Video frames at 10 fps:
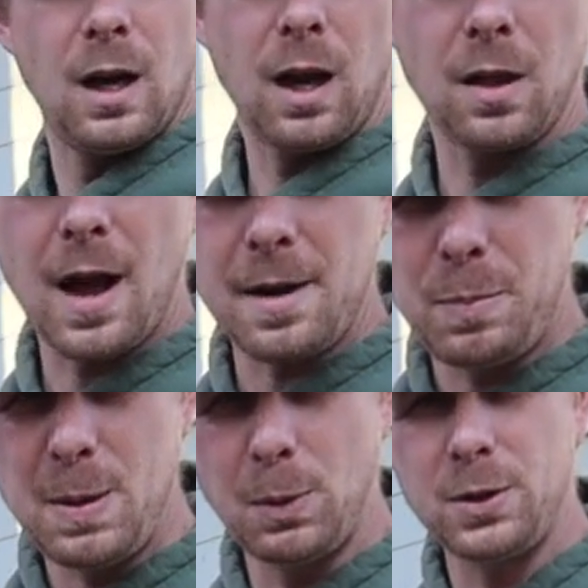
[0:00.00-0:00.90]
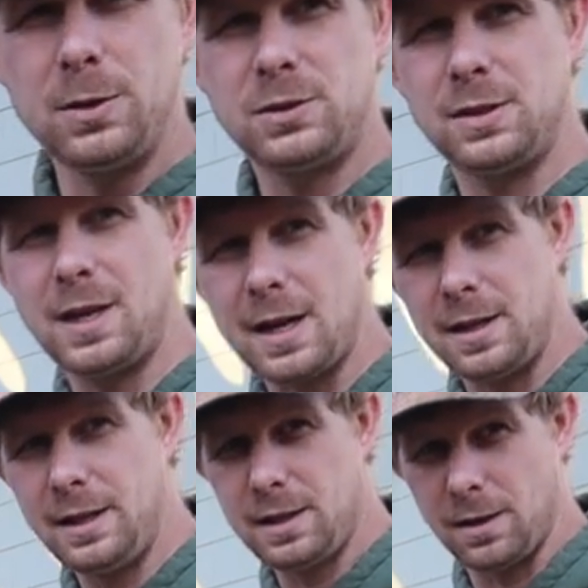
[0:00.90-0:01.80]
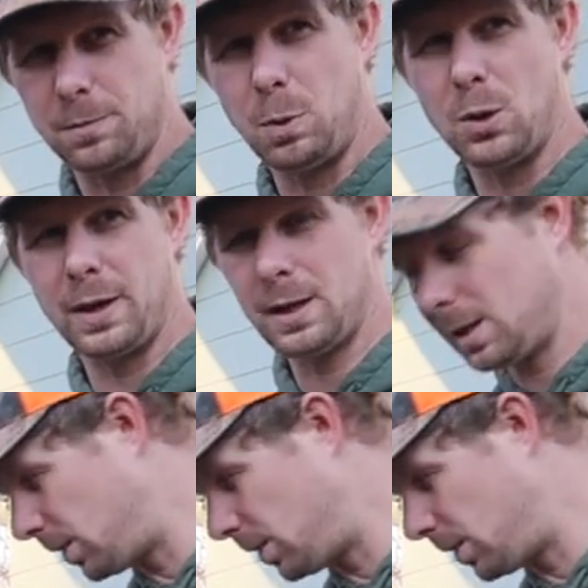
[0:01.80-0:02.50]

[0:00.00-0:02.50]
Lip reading: A lot of people use the technique of putting